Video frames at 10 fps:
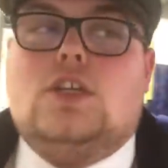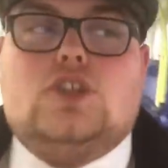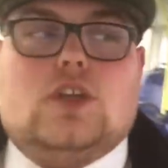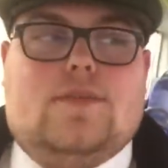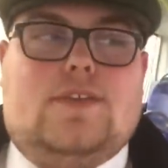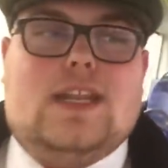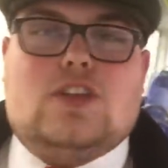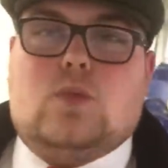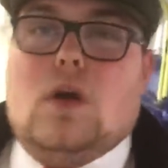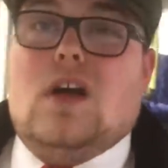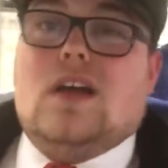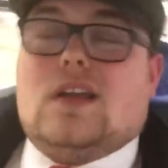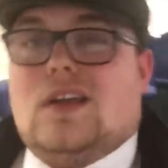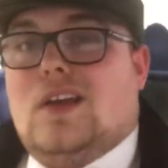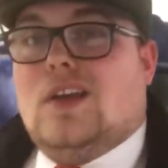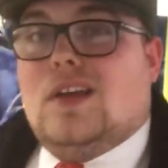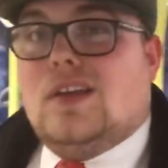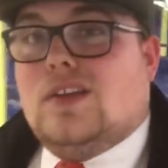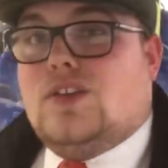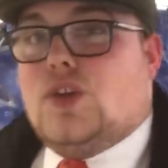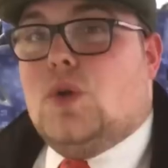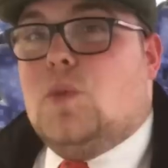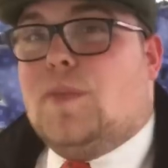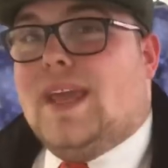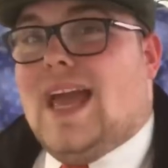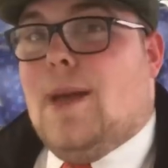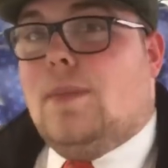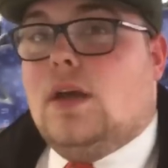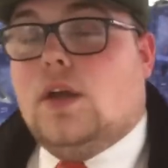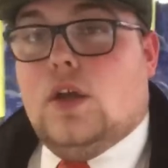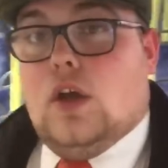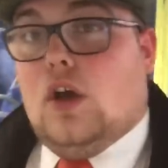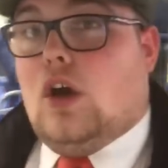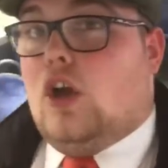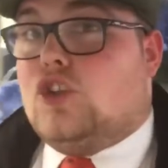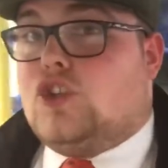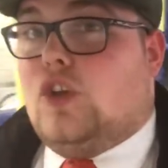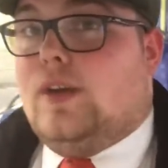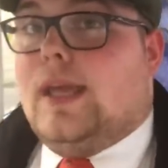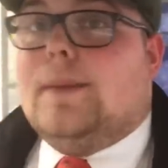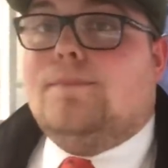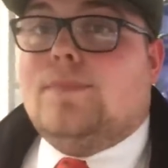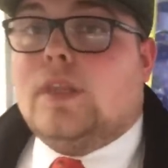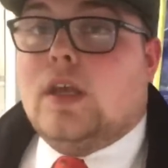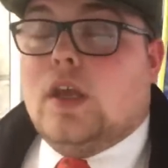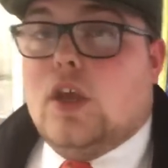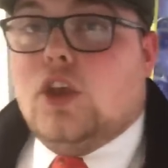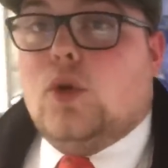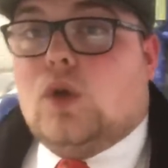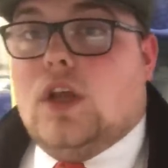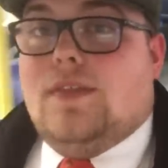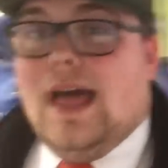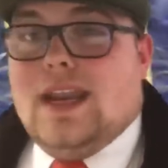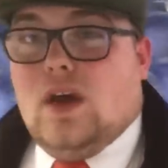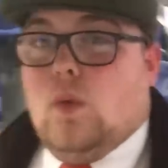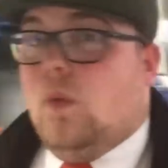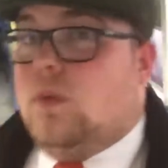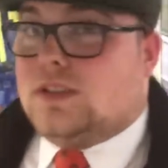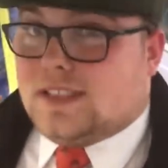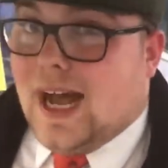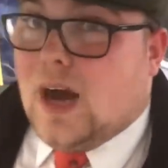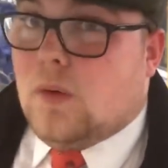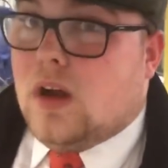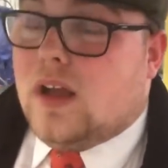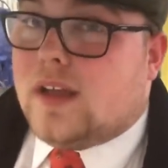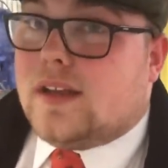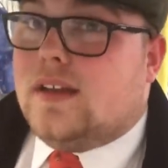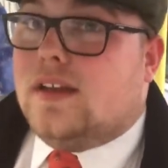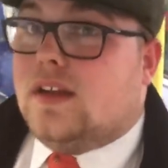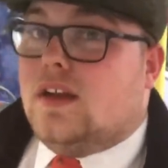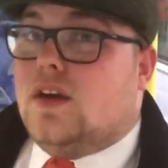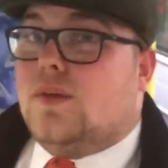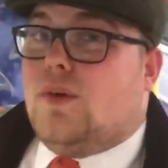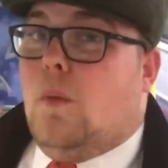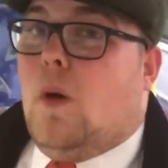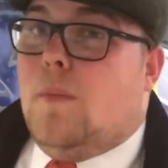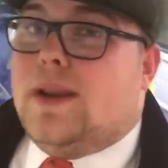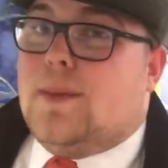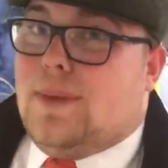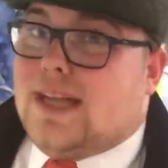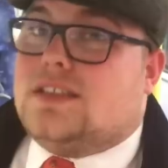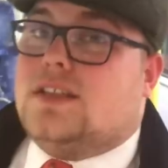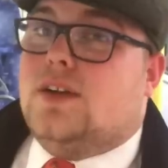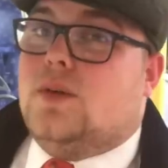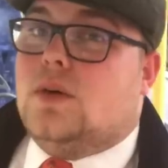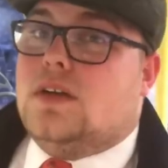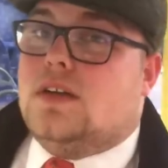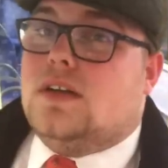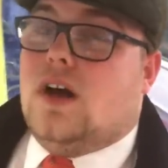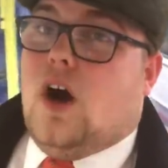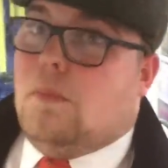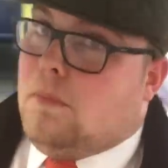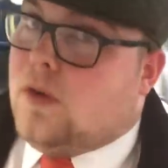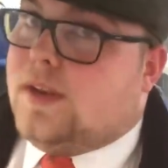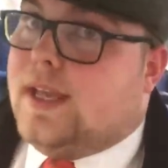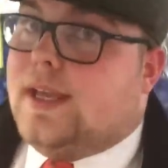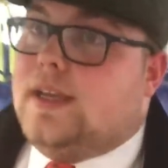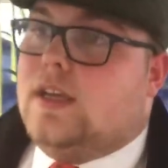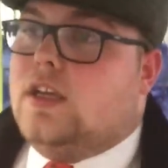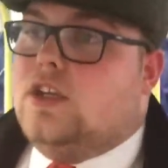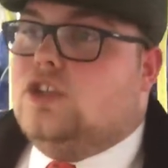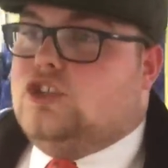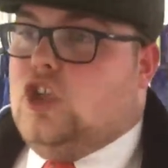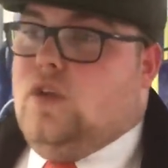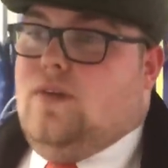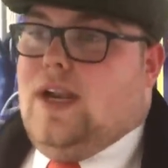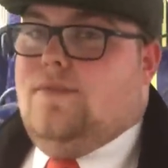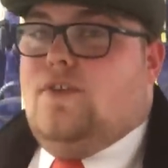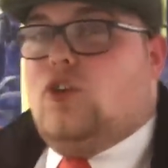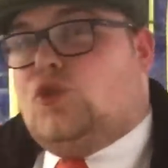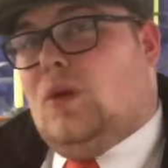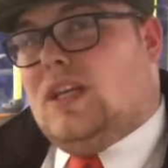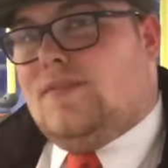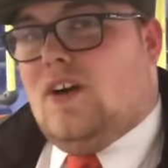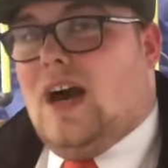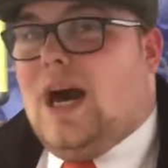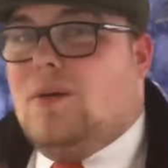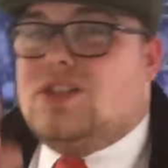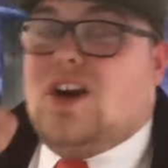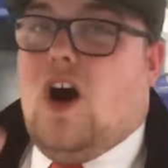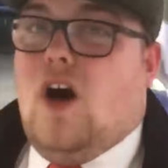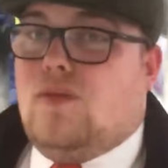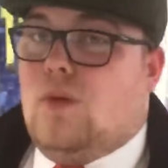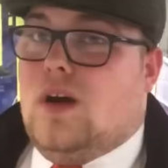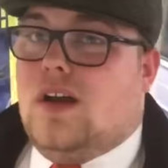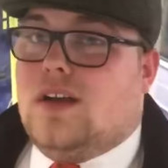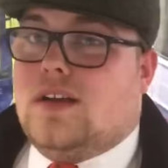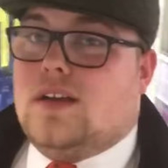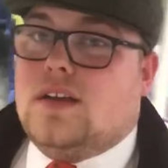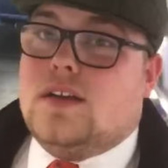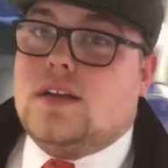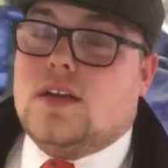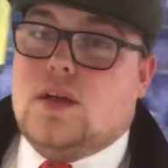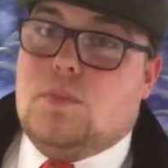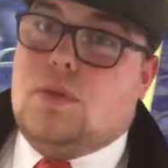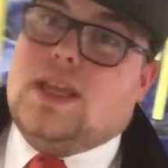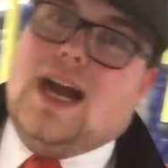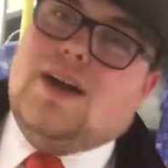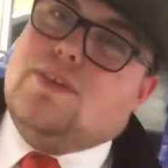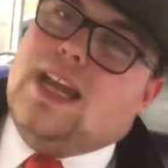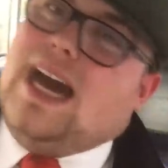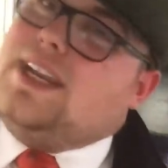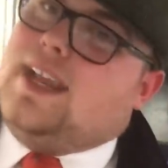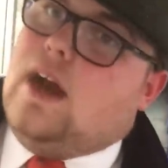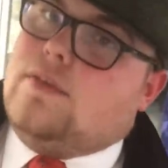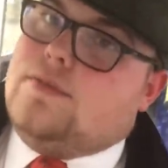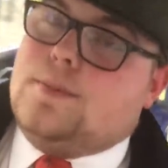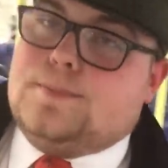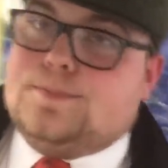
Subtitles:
So you finish work 2 p.m. on Sunday. You can then start work from 2:01 on Monday. So you've had a full 24 hours off work, but you haven't had a day off.